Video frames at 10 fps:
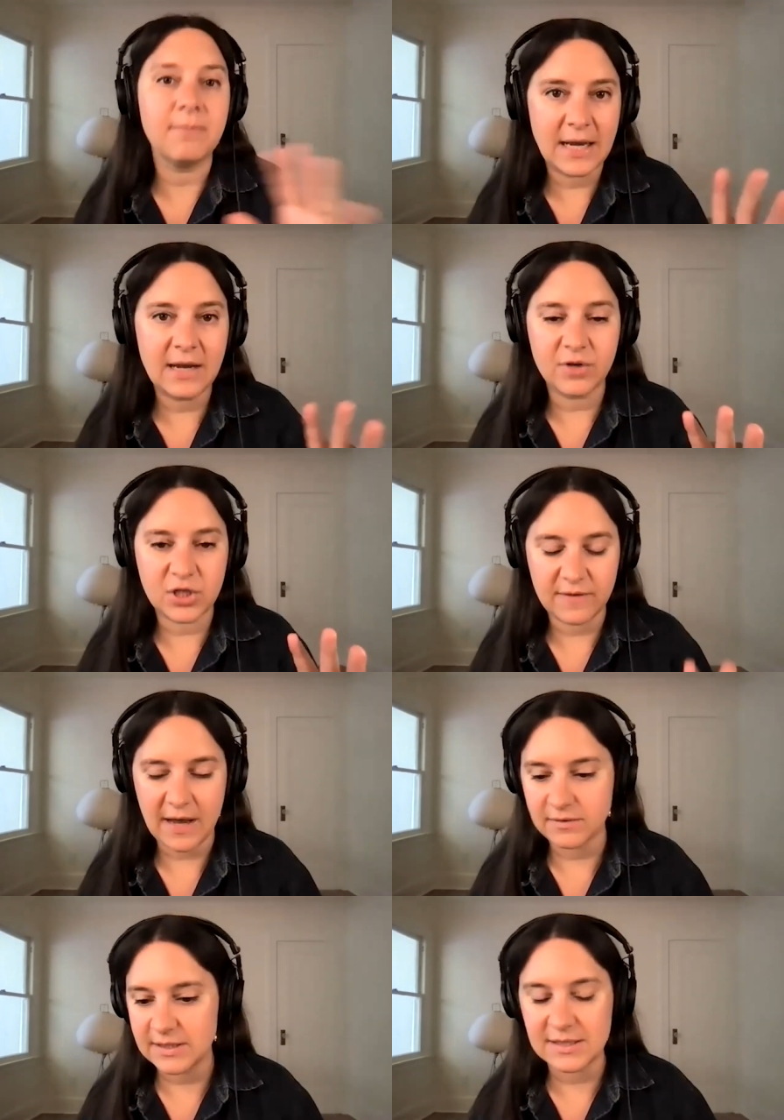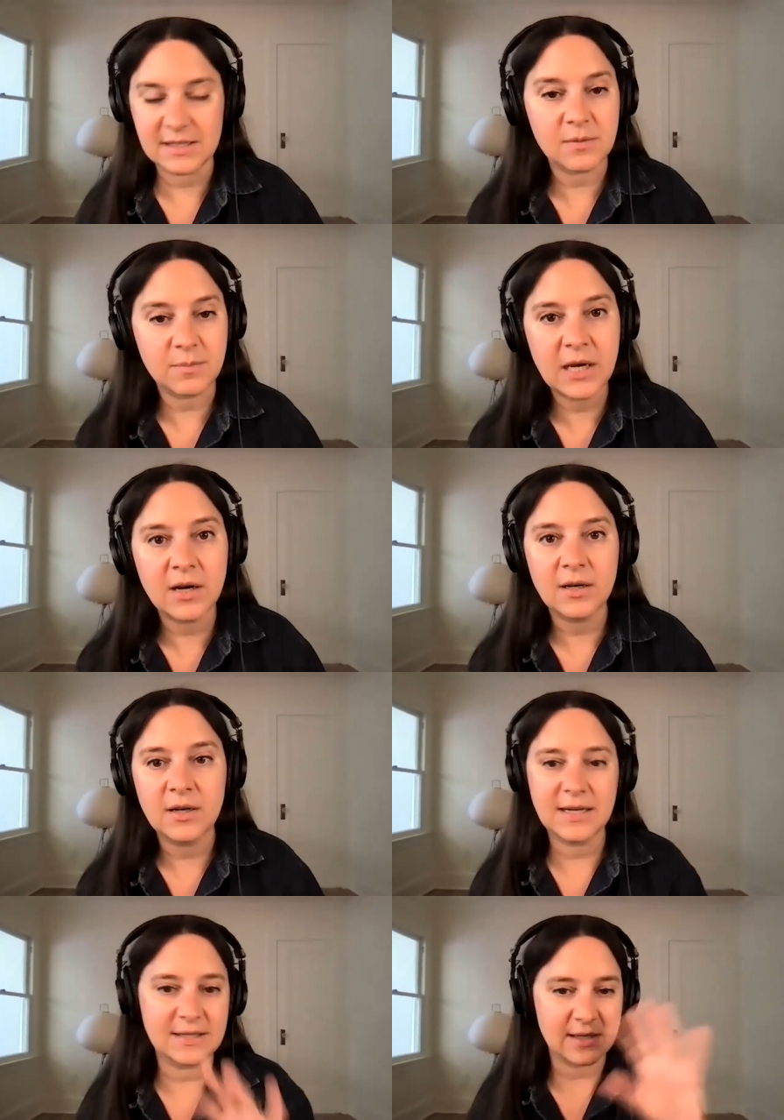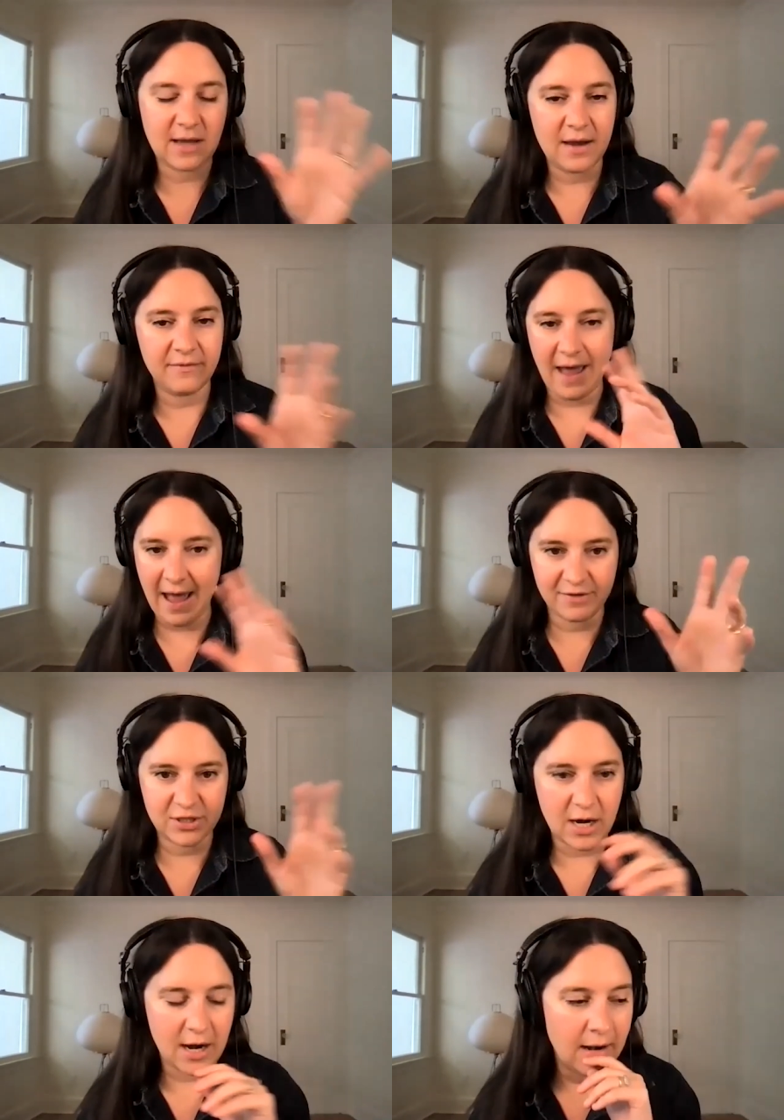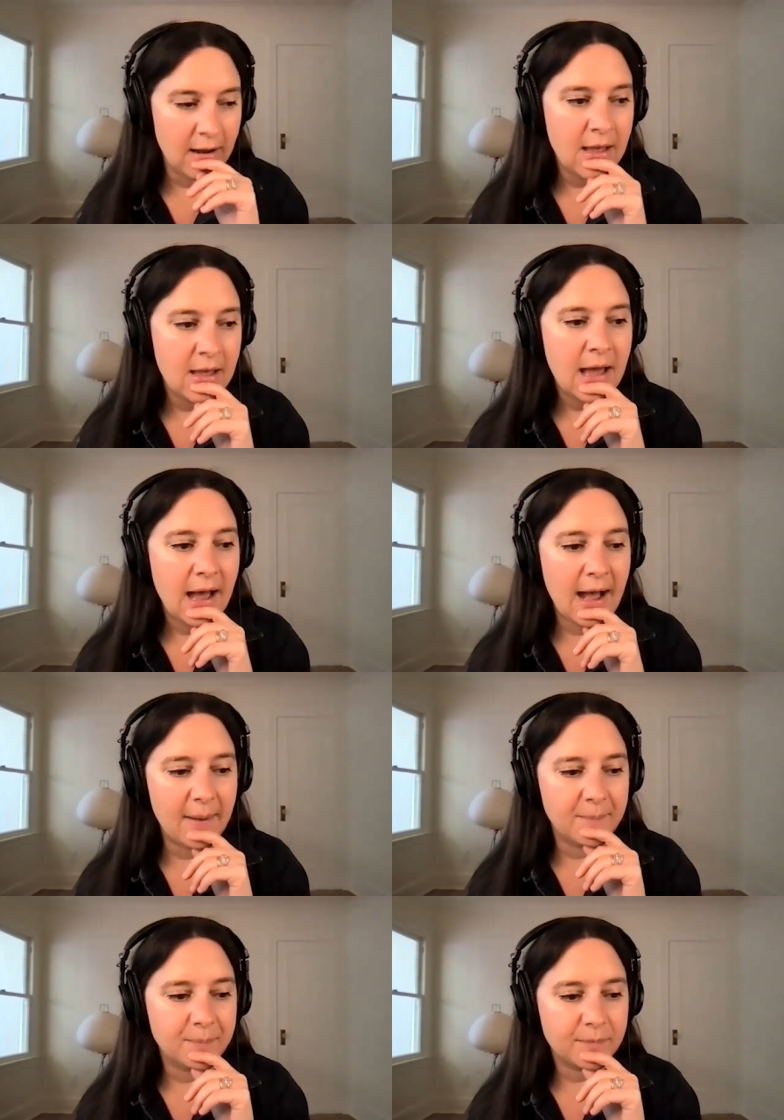many of which have now since disappeared he is a kind of avatar um,